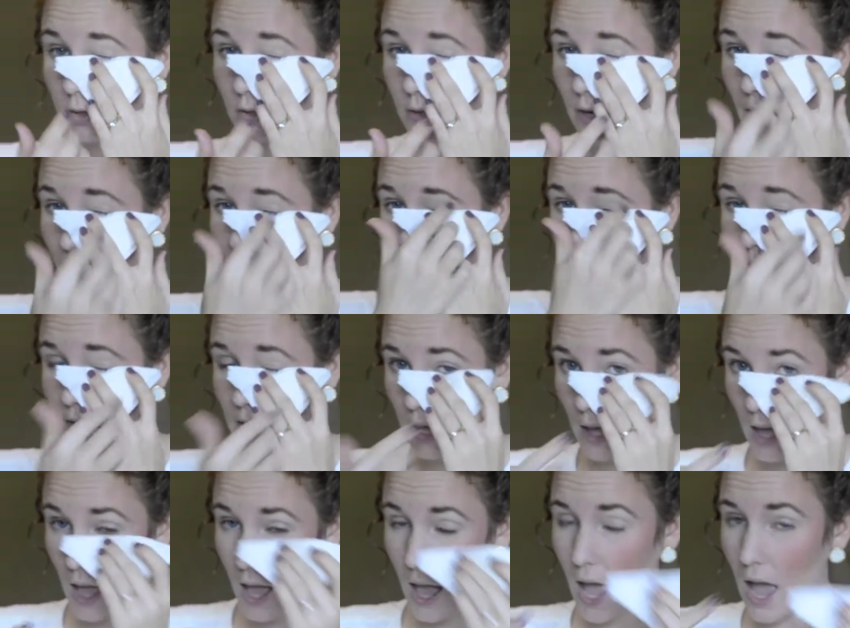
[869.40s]
your eyes
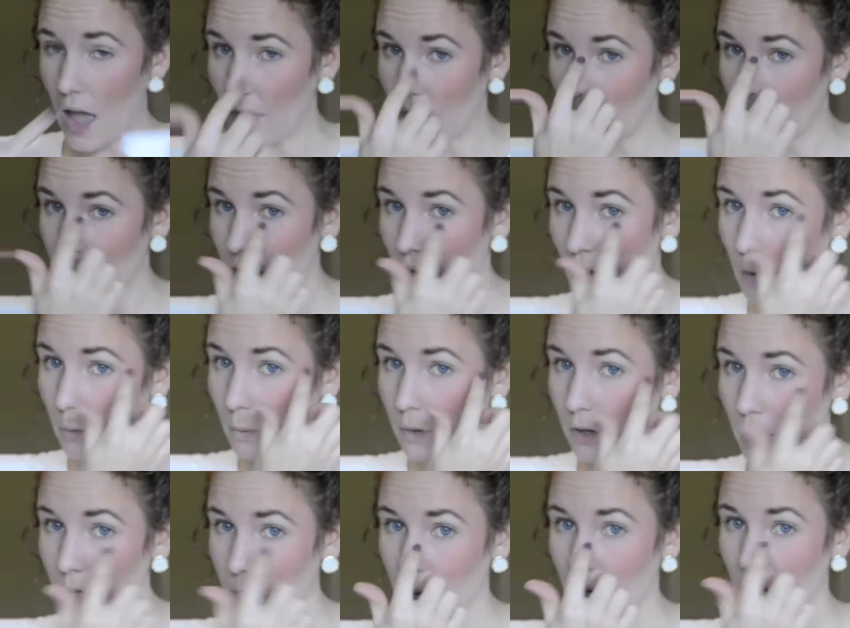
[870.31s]
and then not
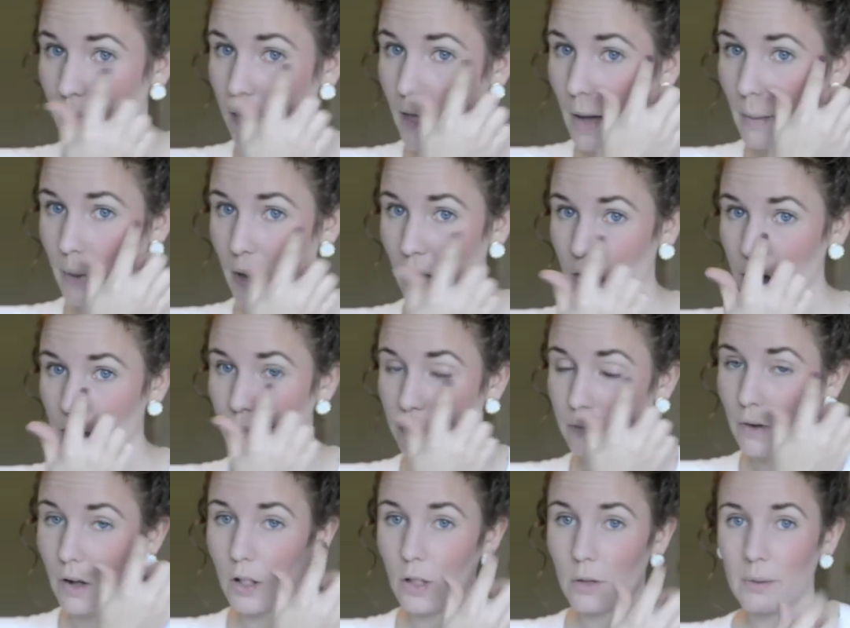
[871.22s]
worry about that powder
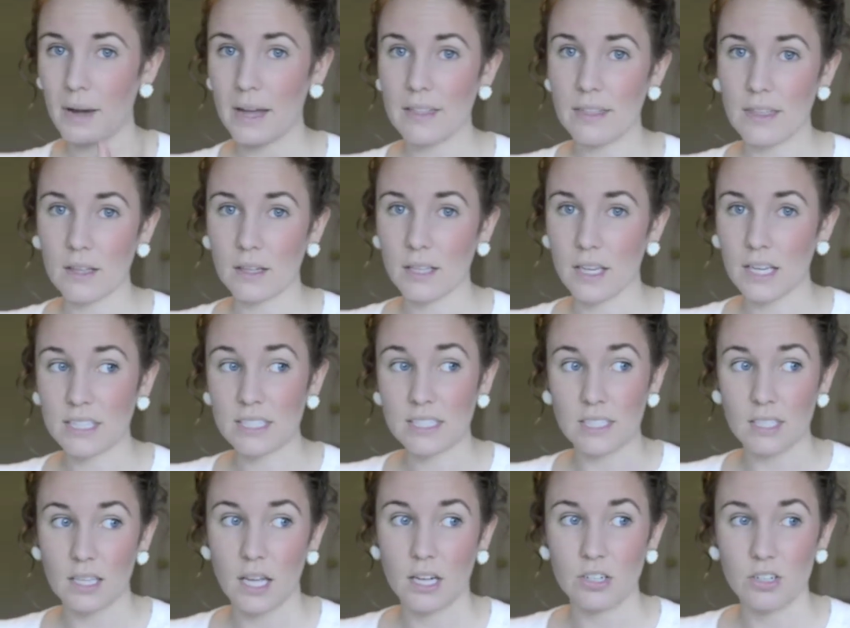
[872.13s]
fall away that
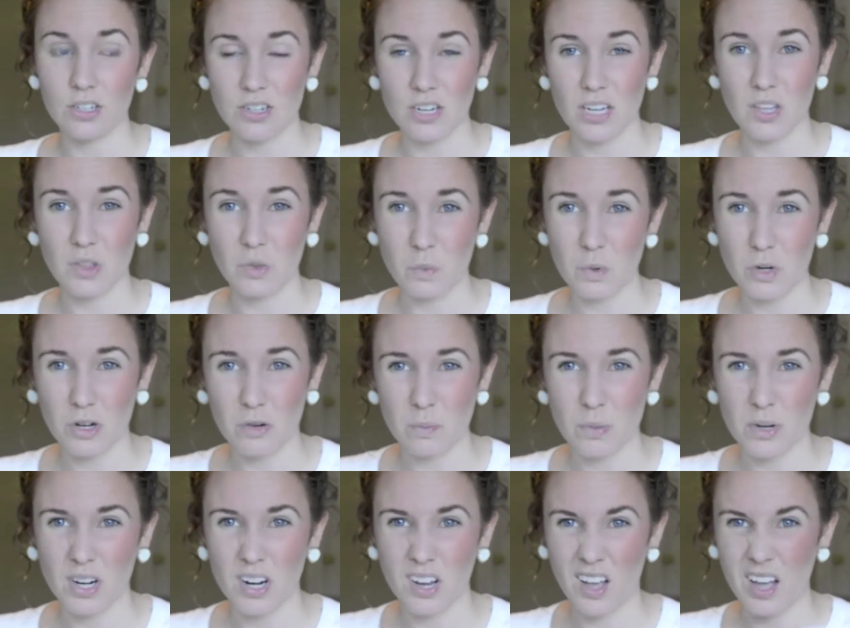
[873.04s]
gets underneath when you're
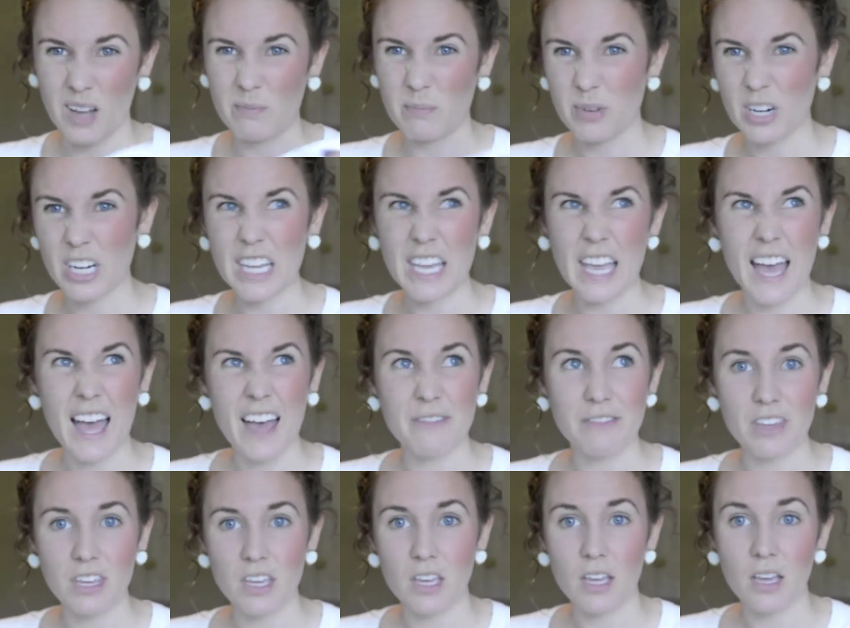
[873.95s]
putting on pretty
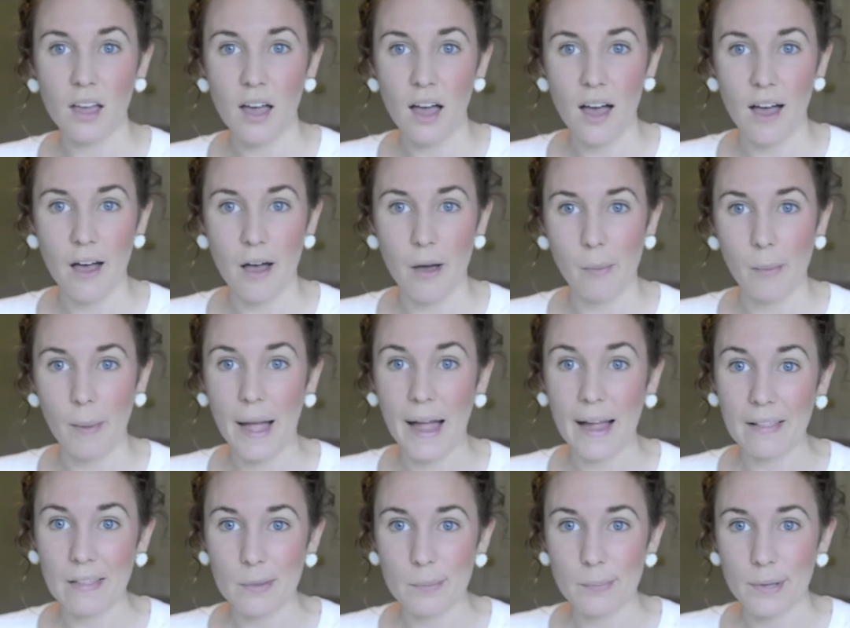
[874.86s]
heavy,
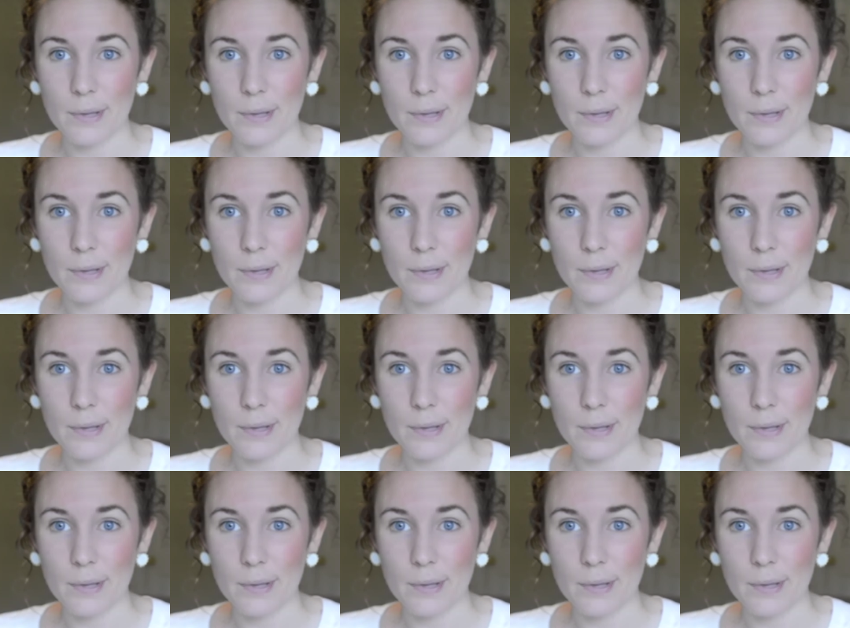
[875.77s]
highly